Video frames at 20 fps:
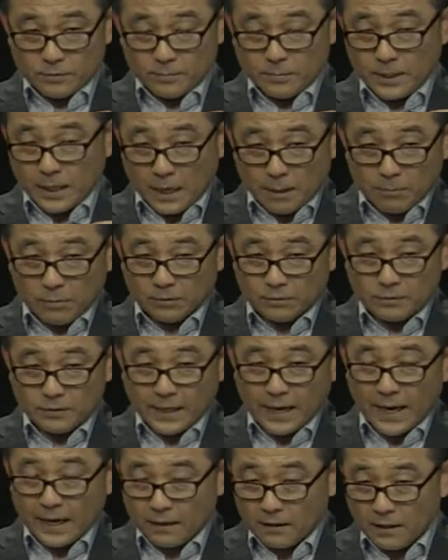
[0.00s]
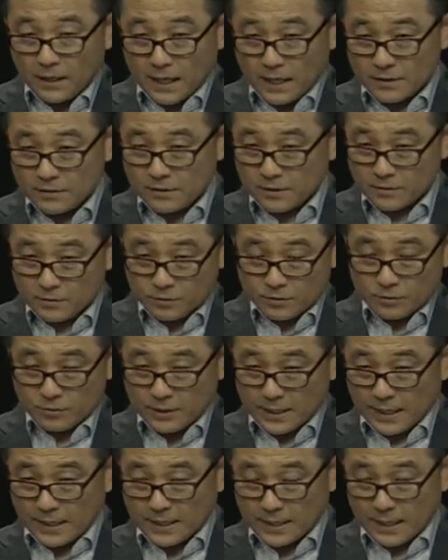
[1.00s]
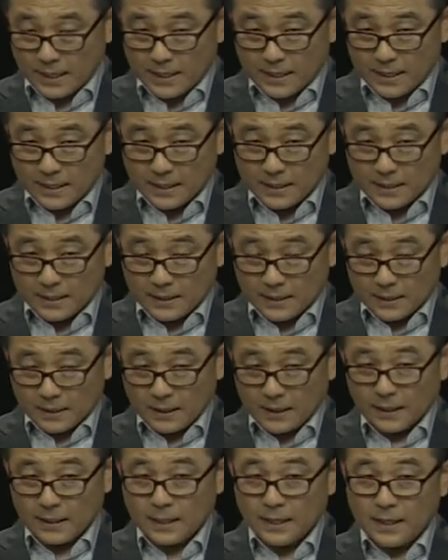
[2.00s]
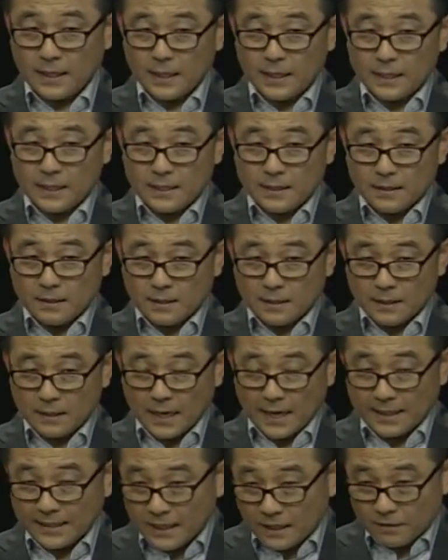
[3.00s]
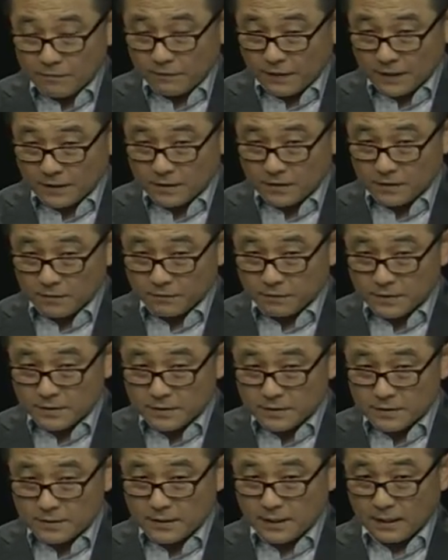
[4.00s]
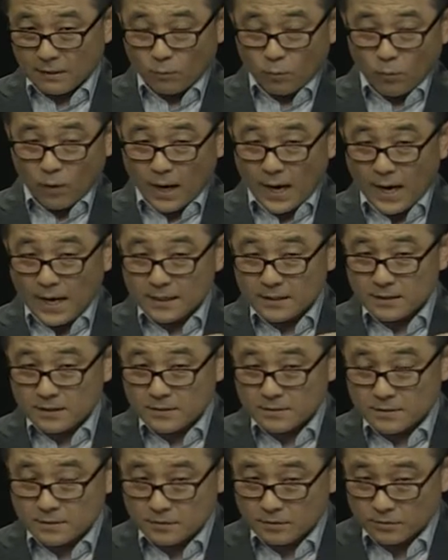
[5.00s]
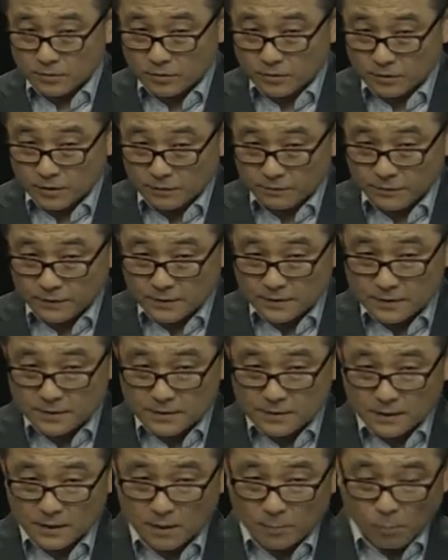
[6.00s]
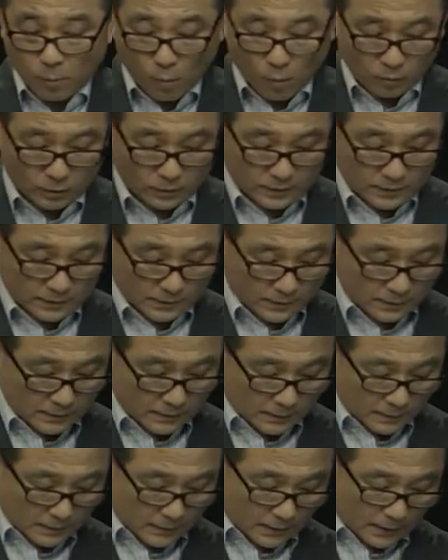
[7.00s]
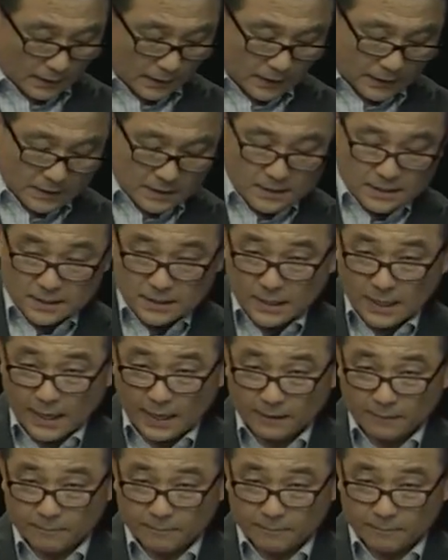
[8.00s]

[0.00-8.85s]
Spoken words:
be able to analyze these two data and then identify the differences and why these two differences are important in CA.